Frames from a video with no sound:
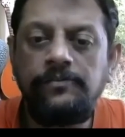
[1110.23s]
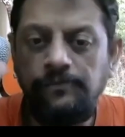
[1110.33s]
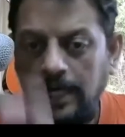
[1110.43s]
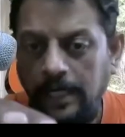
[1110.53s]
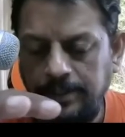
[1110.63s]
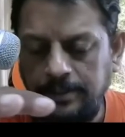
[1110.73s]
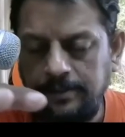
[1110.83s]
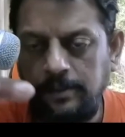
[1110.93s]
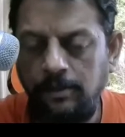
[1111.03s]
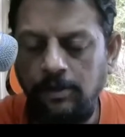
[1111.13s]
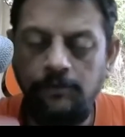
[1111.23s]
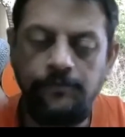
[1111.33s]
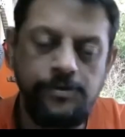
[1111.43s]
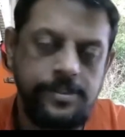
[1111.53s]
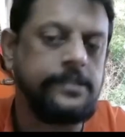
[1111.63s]
father of
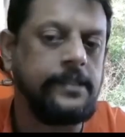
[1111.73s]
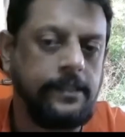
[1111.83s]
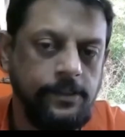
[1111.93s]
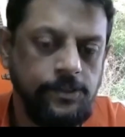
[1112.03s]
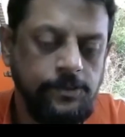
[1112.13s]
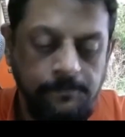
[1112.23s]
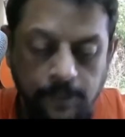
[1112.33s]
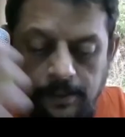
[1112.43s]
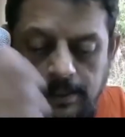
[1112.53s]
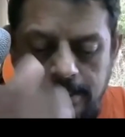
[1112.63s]
those descendants okay